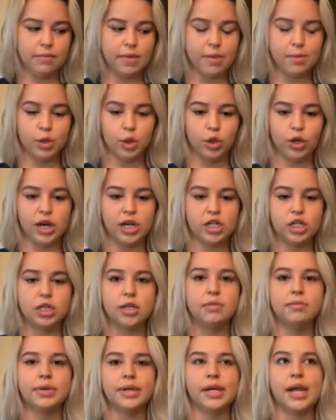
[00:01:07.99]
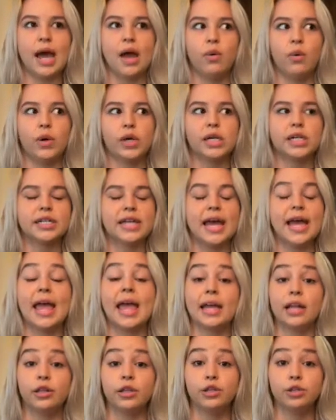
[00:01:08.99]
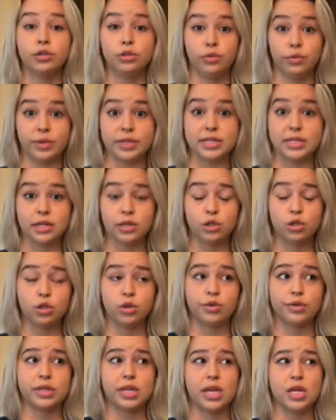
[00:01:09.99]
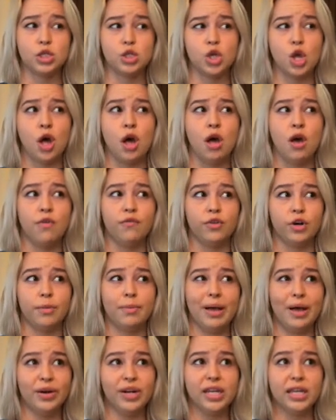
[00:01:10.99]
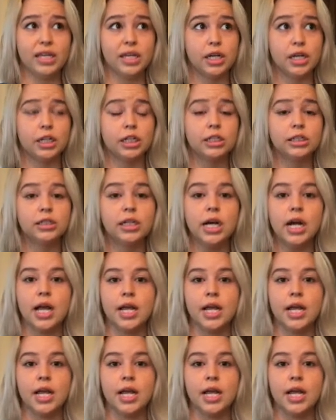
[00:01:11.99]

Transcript: immigration, but I worked at England Lewis and Associates for about a year,